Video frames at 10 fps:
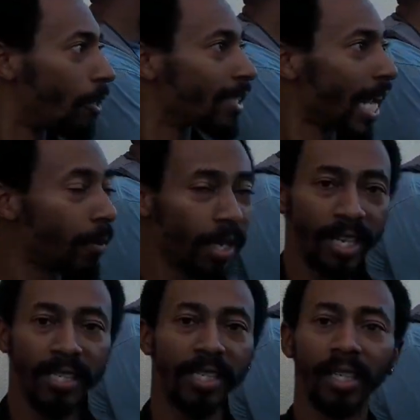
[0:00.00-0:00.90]
yeah. his name yeah.
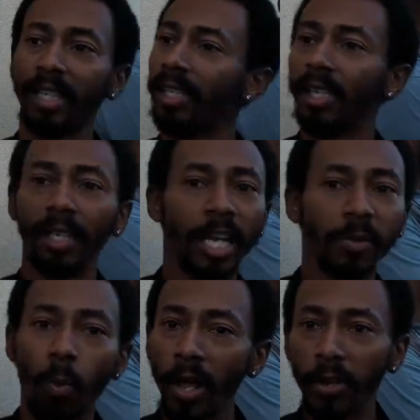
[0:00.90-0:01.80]
is
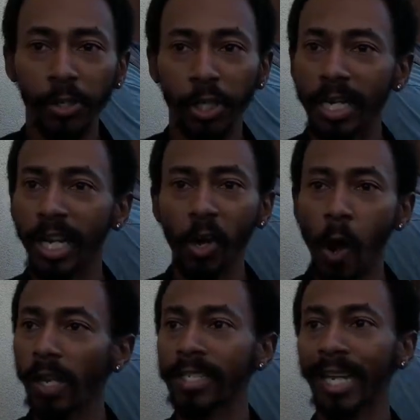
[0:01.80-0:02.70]
his mother, she getting
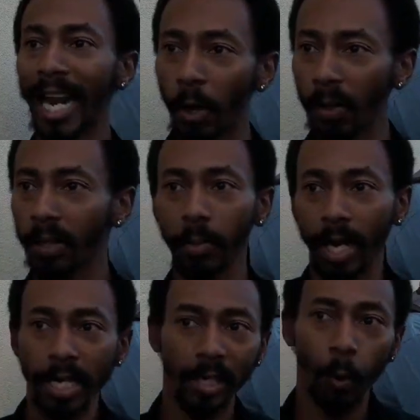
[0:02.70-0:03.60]
all this clout
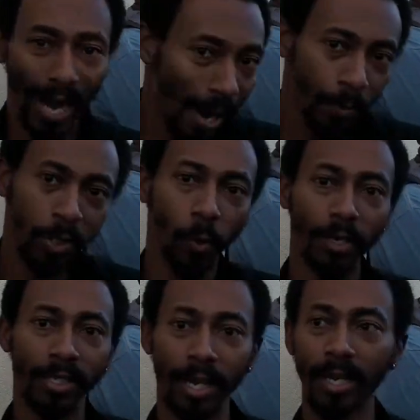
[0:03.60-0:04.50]
because of what happened to
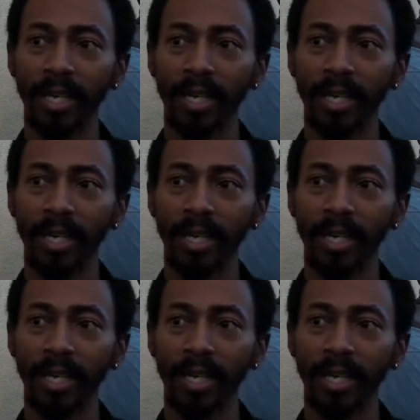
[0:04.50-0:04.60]
her son.